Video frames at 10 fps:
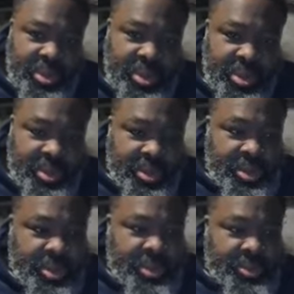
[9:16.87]

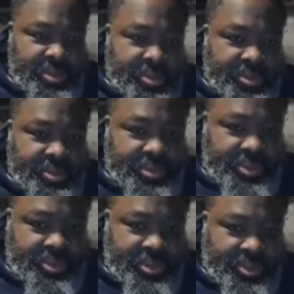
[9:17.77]

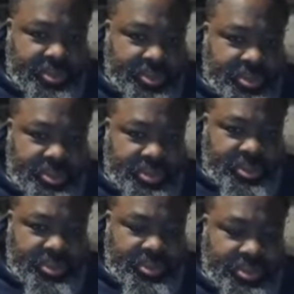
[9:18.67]

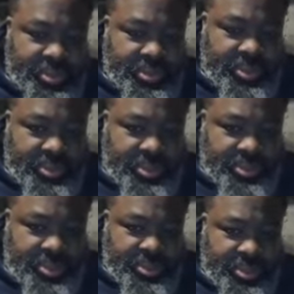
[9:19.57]

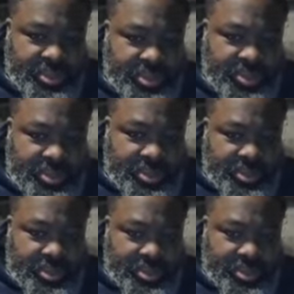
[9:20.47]
(silent)